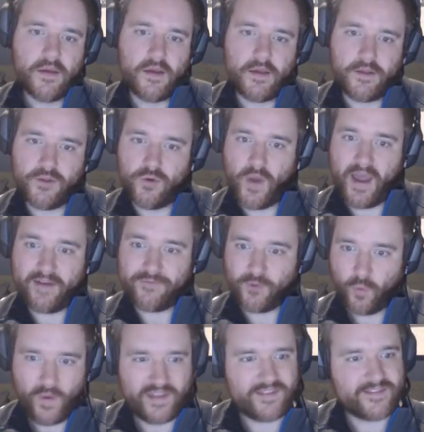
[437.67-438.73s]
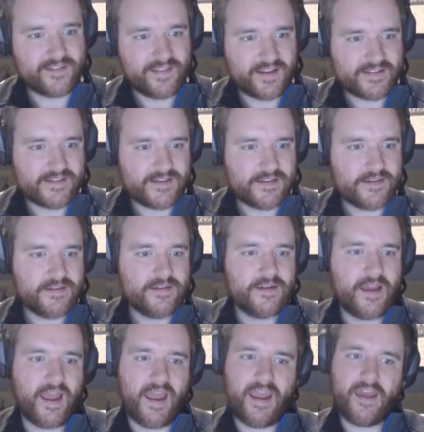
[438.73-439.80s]
you have the weight selected,
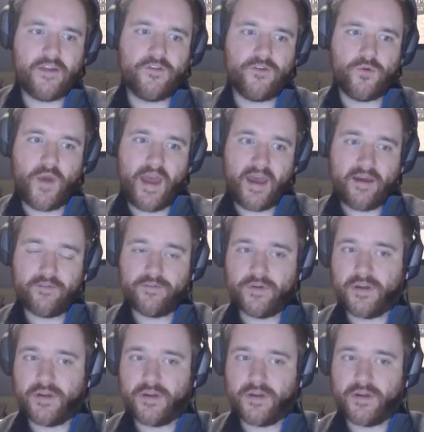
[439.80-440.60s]
and you have